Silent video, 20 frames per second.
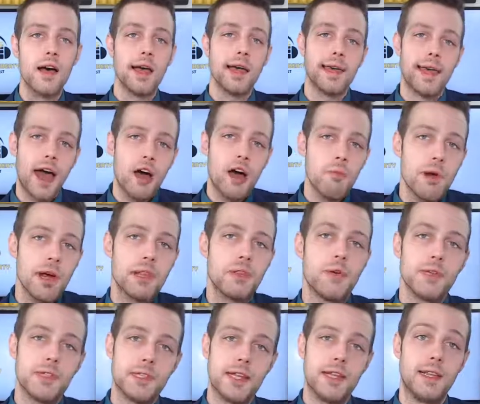Galbraith
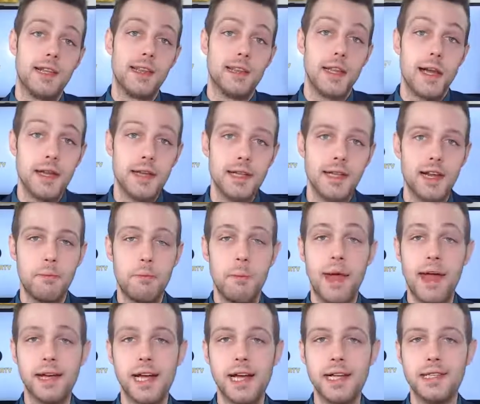was in London in
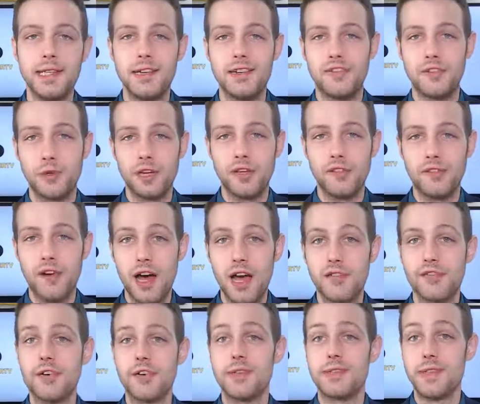May 1945
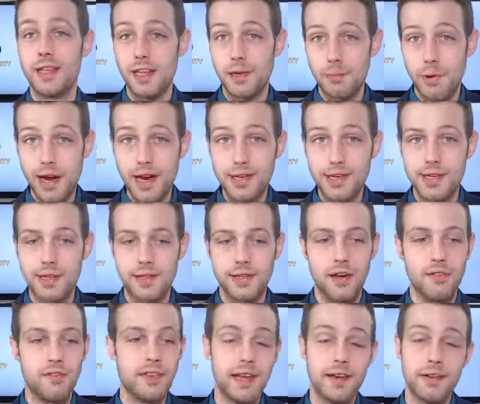for a celebration
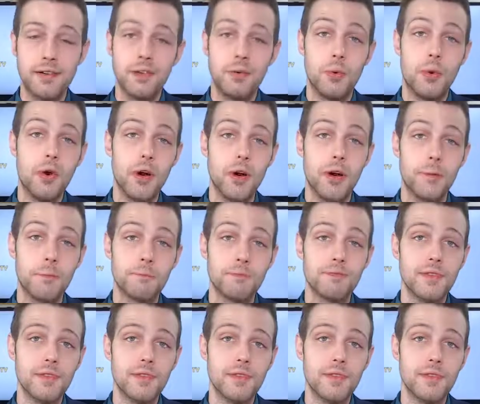of the end of the war.